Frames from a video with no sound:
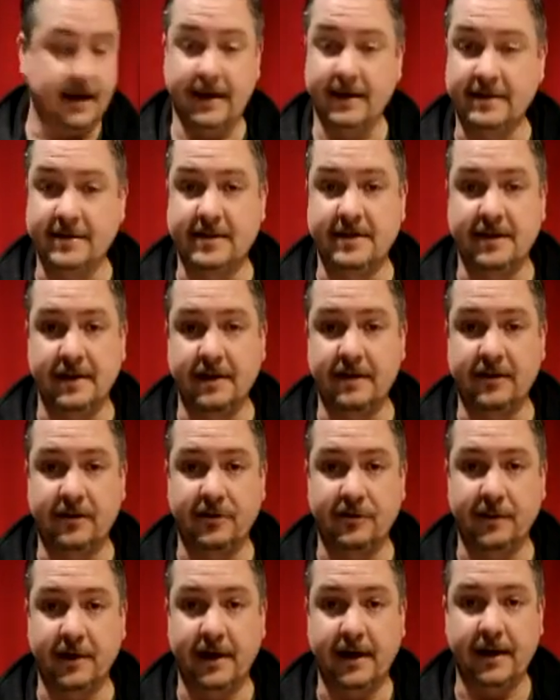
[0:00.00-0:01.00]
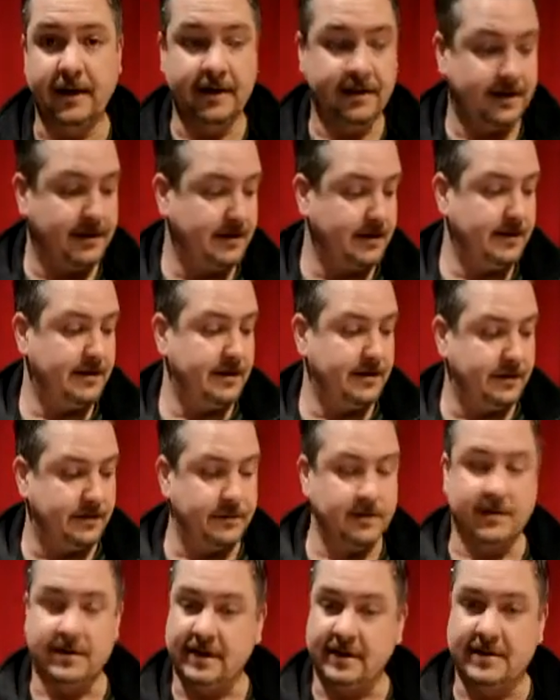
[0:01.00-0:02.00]
SD3. It
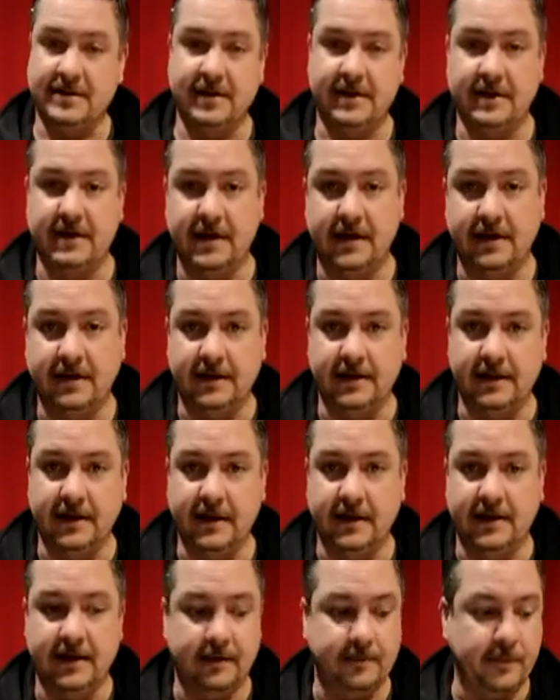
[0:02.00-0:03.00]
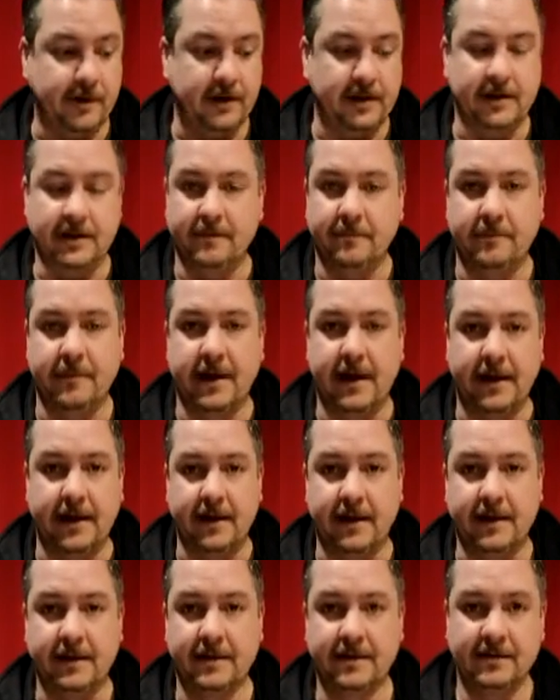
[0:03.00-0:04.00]
was $16.99. I bought it in
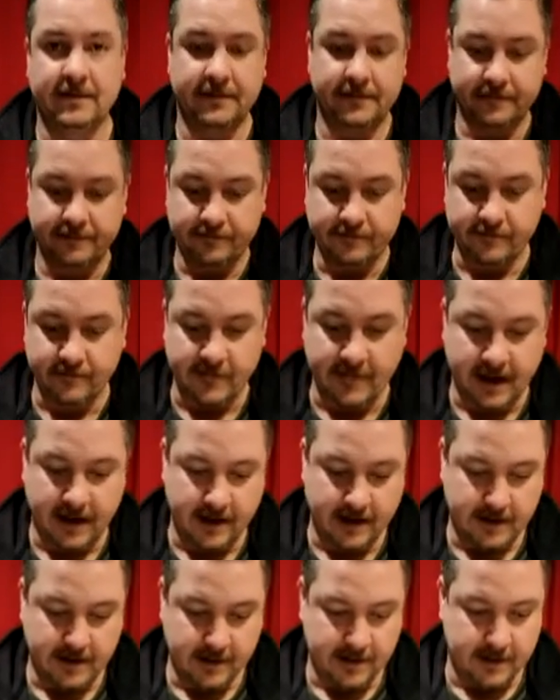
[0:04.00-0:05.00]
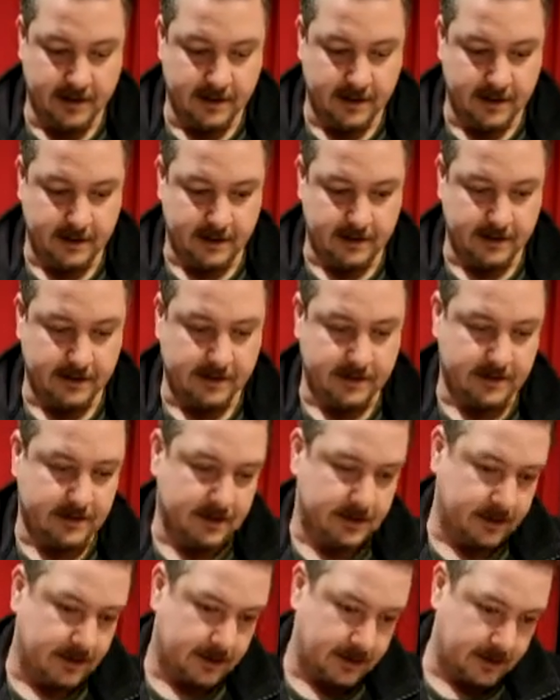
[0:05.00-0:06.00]
May. It is
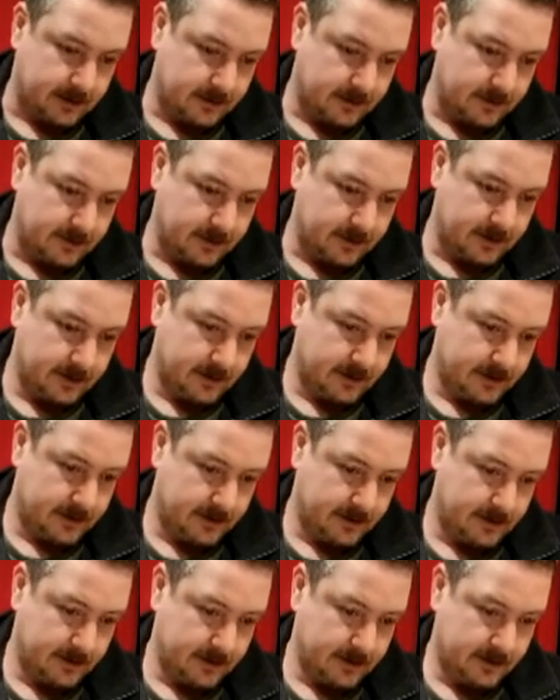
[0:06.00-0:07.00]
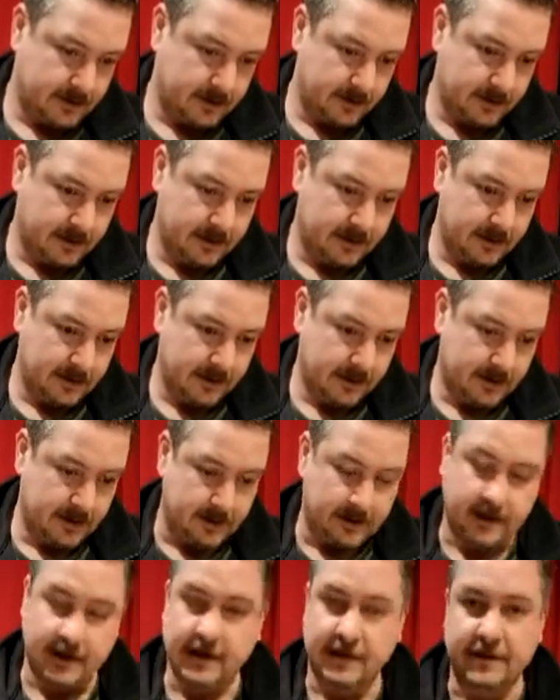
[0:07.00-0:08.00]
now
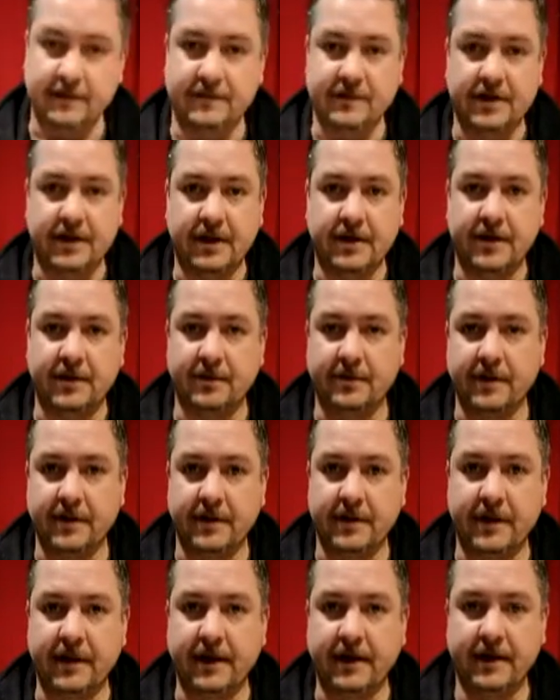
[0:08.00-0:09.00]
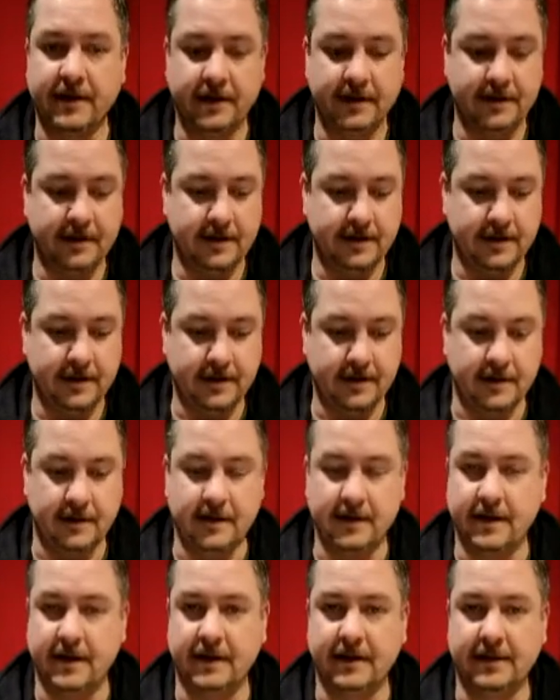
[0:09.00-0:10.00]
the end of January,
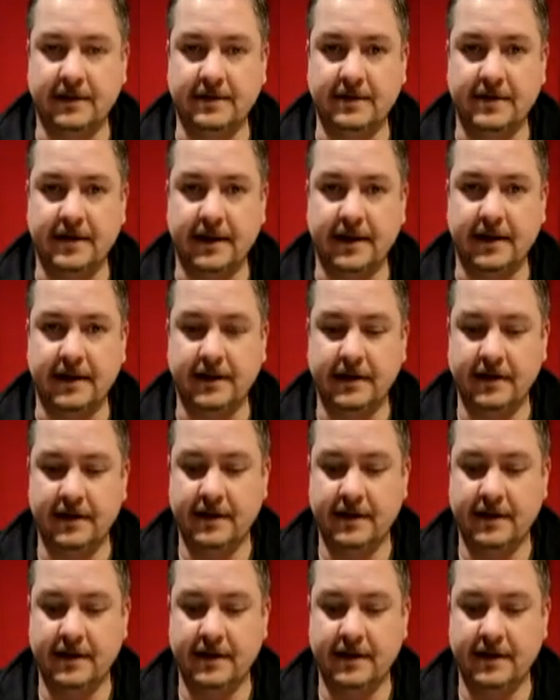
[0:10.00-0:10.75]
and it's dead.